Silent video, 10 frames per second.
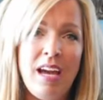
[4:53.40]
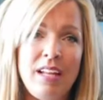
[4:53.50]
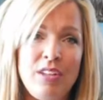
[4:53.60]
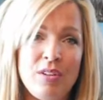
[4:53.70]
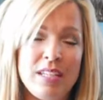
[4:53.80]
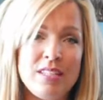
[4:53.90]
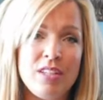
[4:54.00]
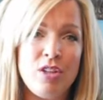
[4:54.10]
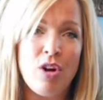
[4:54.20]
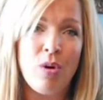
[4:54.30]
and you get
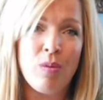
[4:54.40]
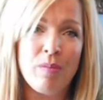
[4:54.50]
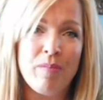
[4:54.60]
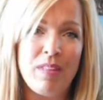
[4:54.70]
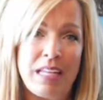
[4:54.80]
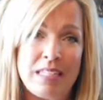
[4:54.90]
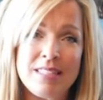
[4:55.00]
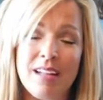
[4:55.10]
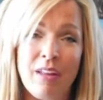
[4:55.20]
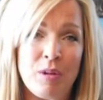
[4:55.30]
to know
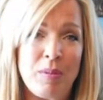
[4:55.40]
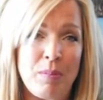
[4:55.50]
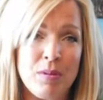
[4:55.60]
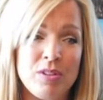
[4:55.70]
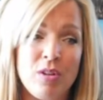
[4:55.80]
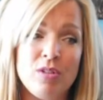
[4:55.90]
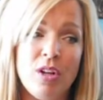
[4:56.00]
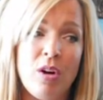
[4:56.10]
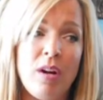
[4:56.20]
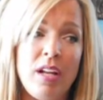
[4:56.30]
things that other people don't
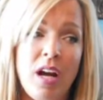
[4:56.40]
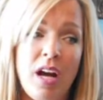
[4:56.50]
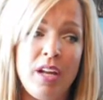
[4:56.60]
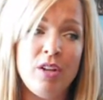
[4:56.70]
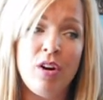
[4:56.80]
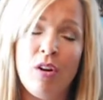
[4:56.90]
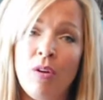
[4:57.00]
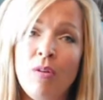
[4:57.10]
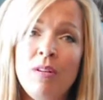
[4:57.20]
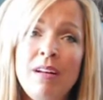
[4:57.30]
know. And I
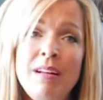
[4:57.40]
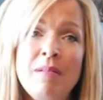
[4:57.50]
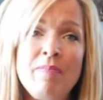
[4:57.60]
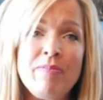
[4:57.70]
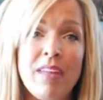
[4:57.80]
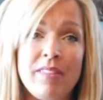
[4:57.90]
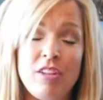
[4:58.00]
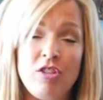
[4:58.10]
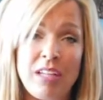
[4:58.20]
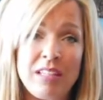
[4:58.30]
know that the
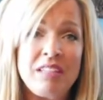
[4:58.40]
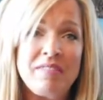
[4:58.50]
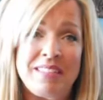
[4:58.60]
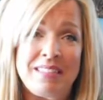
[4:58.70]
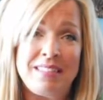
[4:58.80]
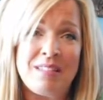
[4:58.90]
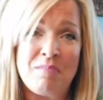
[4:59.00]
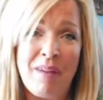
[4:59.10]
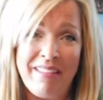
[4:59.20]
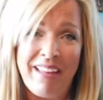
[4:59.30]
chain link fences in
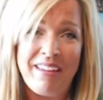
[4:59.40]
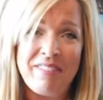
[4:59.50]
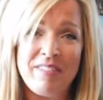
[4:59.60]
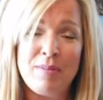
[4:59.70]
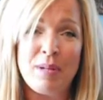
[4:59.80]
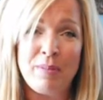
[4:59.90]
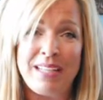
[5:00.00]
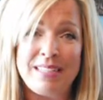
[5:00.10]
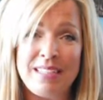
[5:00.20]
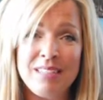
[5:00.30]
my life have been a
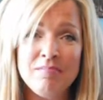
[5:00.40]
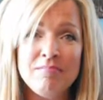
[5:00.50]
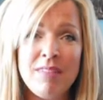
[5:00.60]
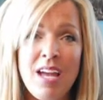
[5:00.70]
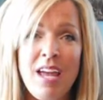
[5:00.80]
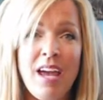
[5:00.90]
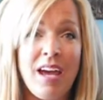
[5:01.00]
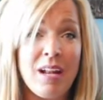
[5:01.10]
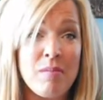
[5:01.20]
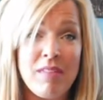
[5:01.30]
blessing,
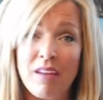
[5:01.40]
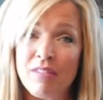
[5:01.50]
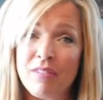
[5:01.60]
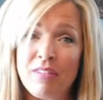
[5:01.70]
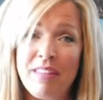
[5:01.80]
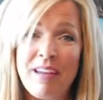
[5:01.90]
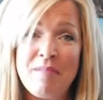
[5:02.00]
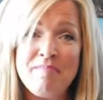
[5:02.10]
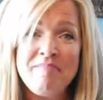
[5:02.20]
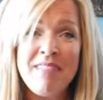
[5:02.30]
and I'm thankful for
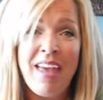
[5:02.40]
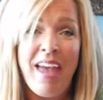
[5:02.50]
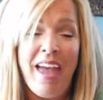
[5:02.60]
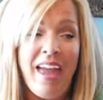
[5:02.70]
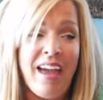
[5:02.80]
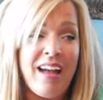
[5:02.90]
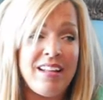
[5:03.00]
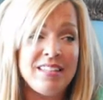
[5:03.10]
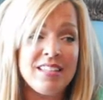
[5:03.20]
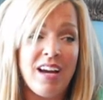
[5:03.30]
them.
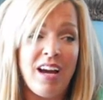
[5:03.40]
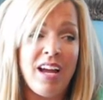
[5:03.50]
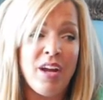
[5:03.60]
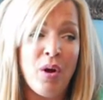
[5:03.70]
And I